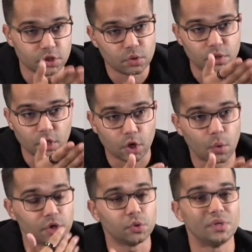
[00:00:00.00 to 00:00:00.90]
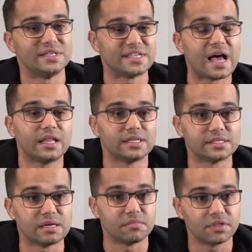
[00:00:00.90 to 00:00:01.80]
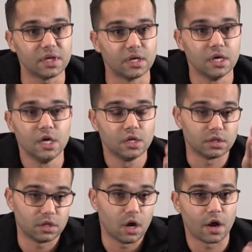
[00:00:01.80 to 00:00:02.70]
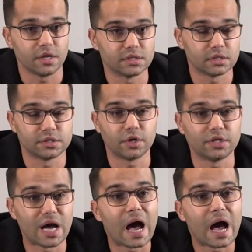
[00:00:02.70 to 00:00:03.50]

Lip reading: you can go and do exactly the same thing to the audience that's looking to